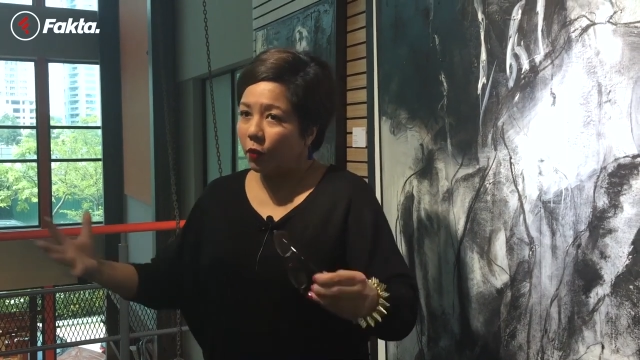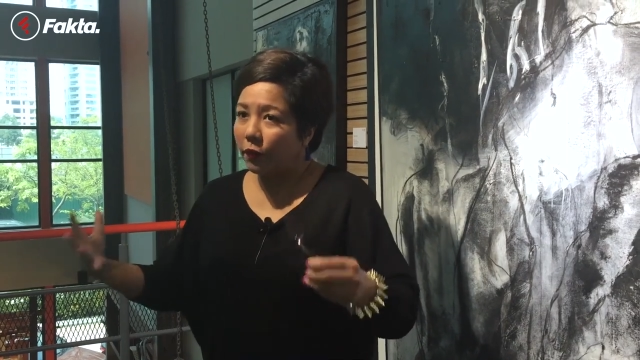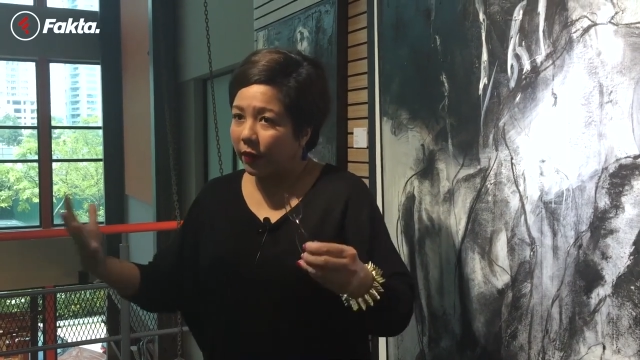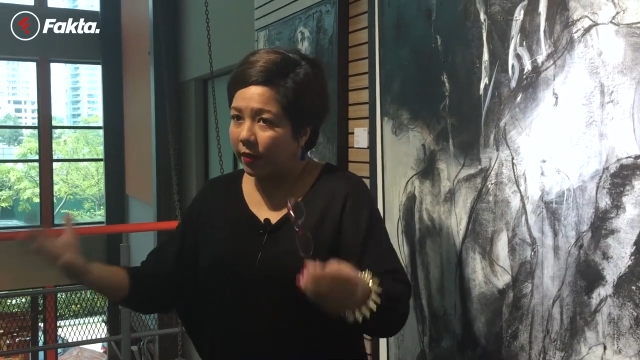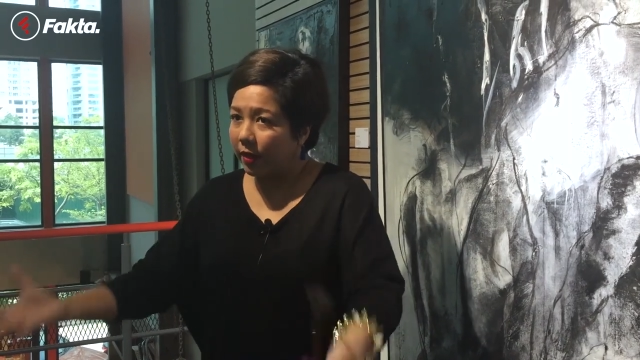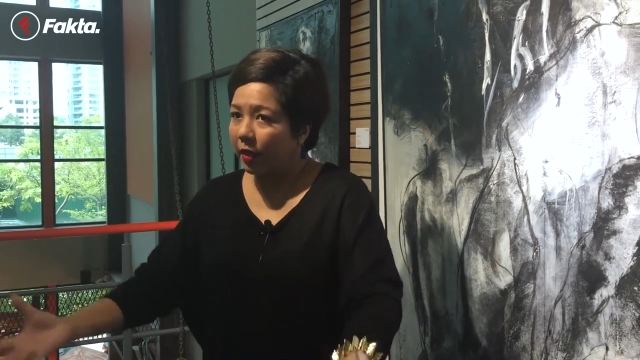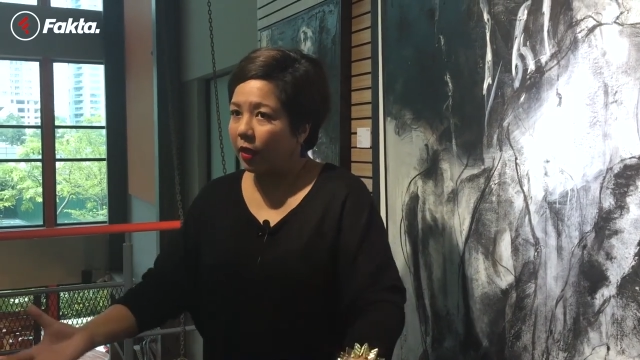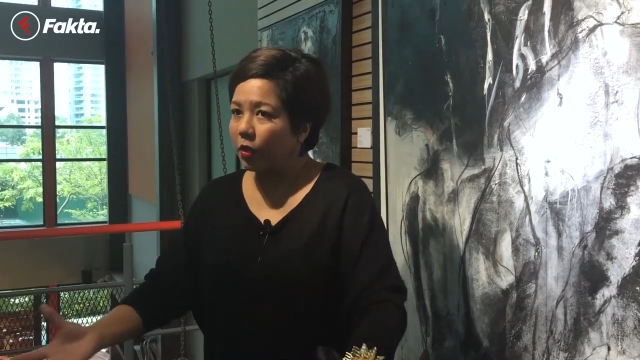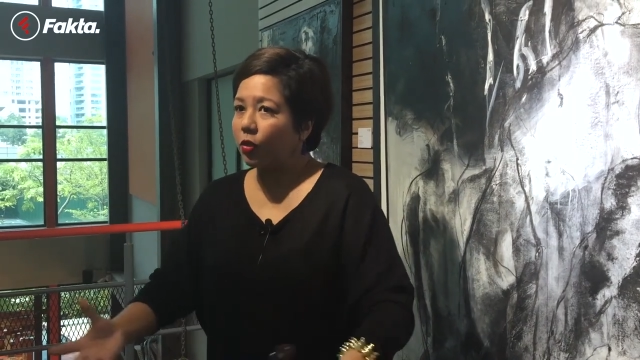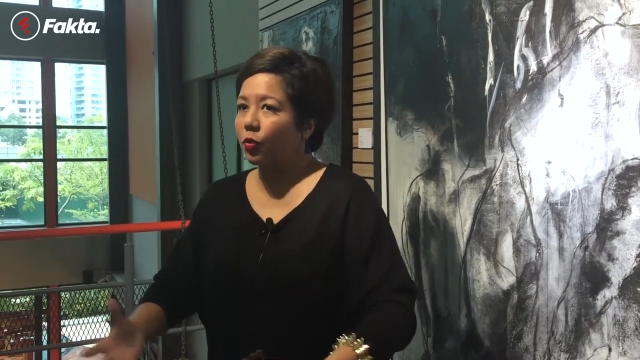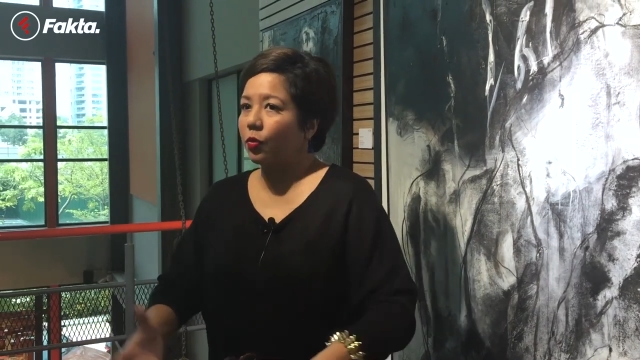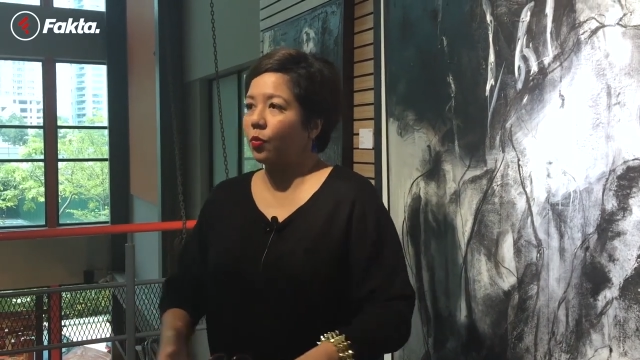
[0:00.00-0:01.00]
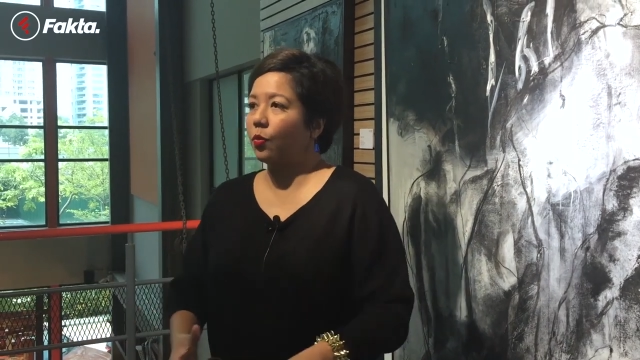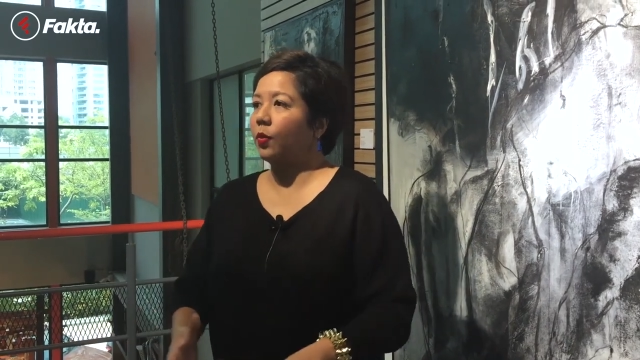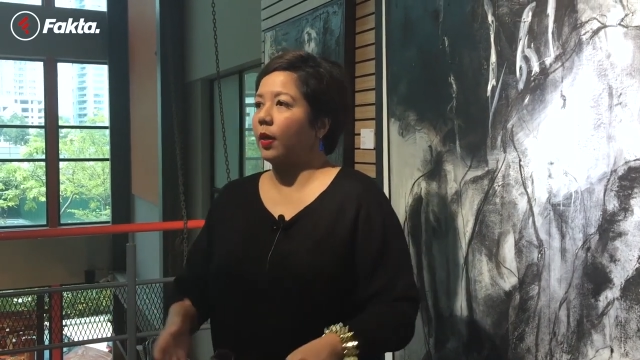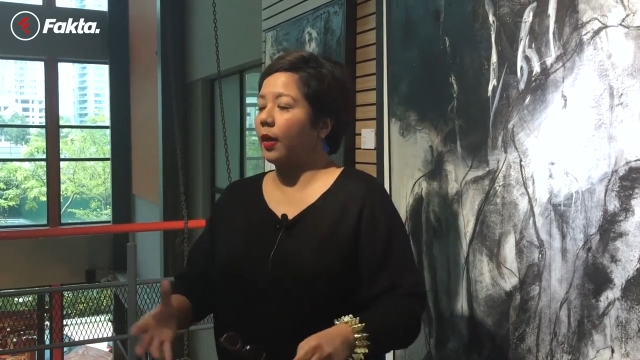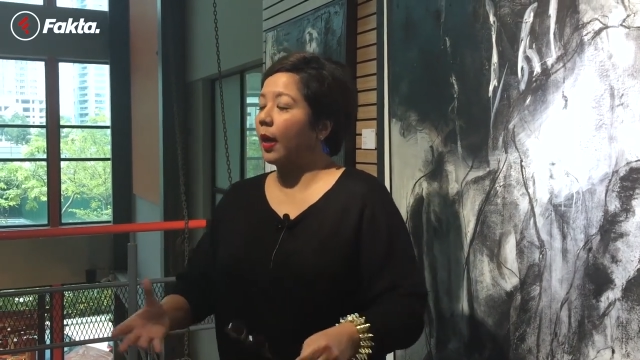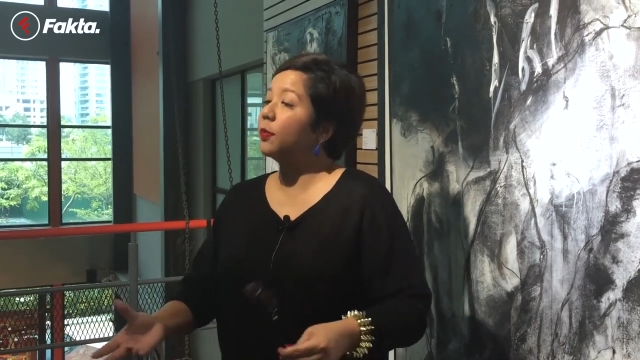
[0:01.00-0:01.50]
further into
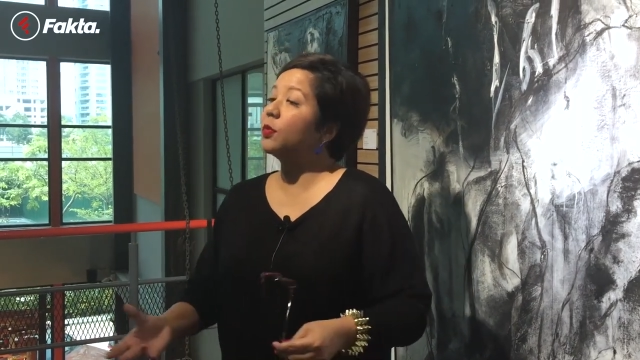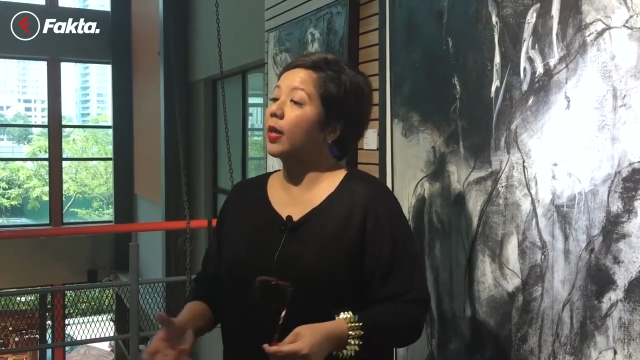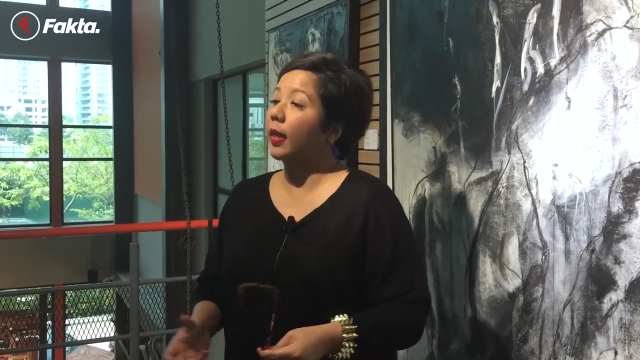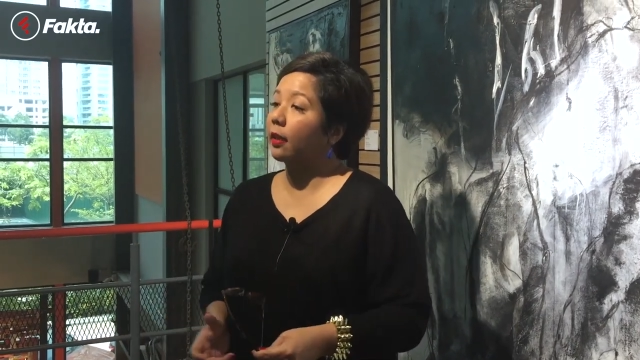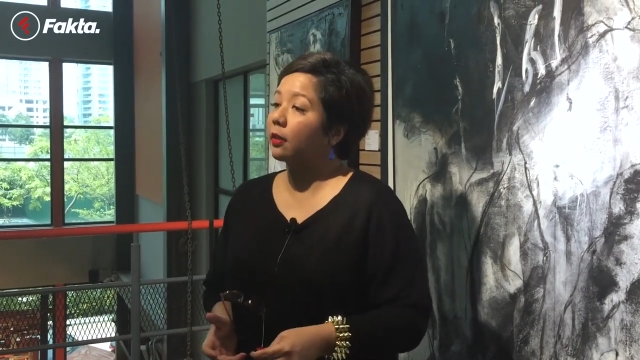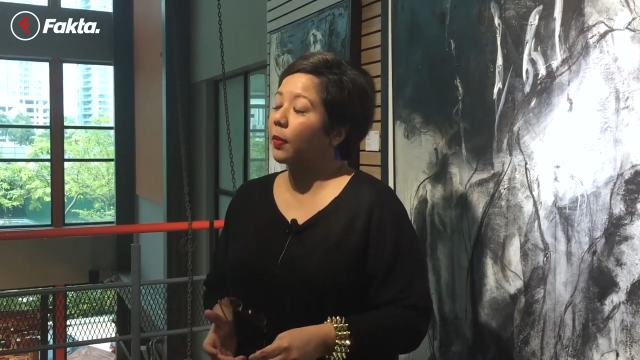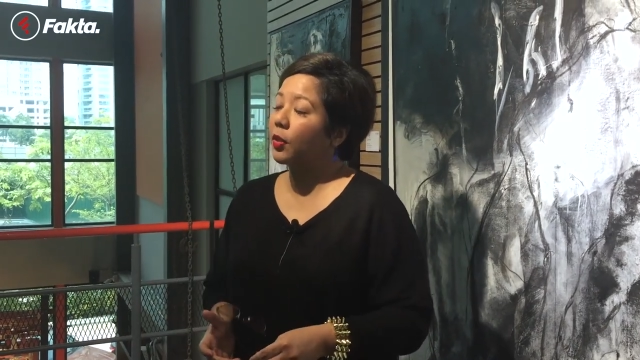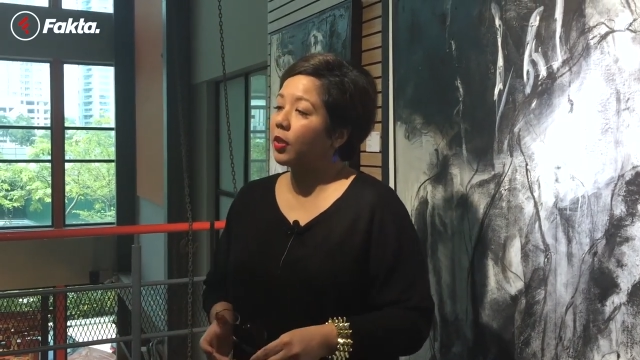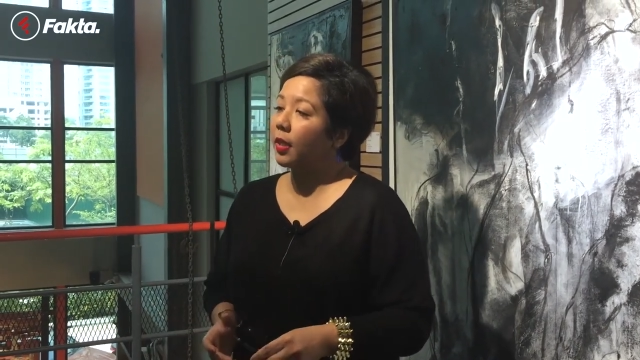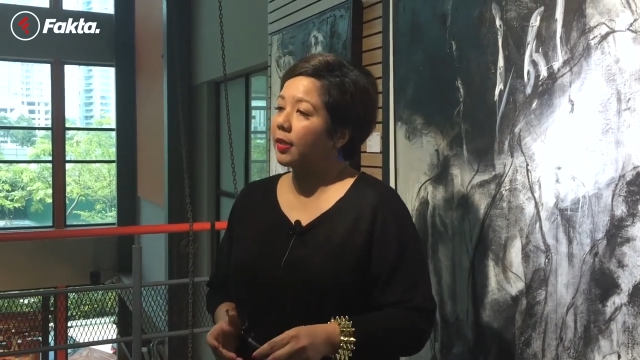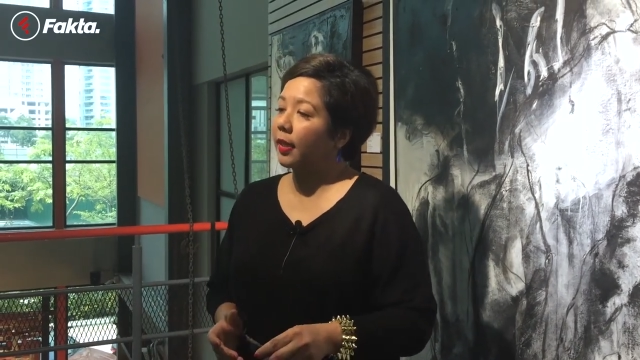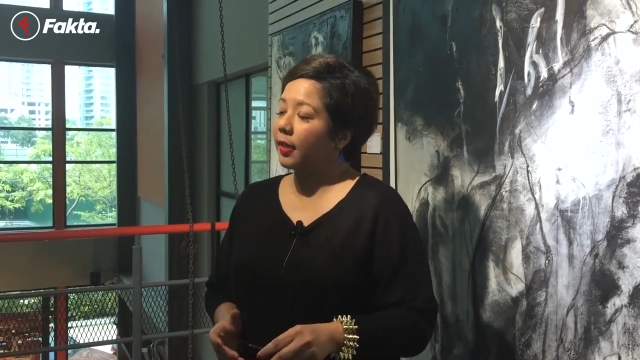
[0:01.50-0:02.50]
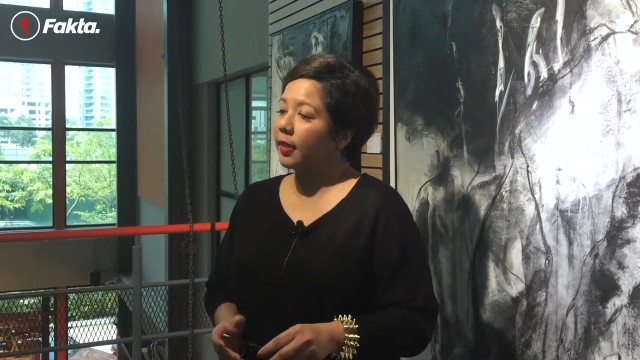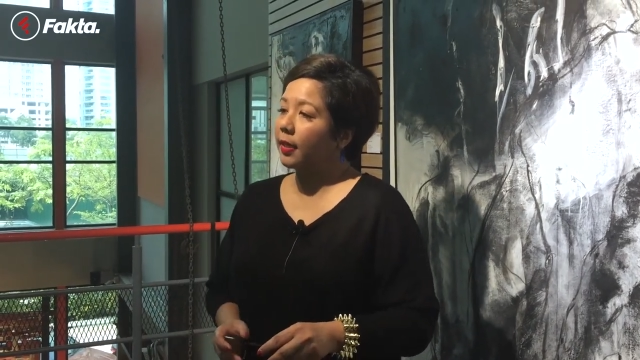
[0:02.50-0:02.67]
abstract expressionist art.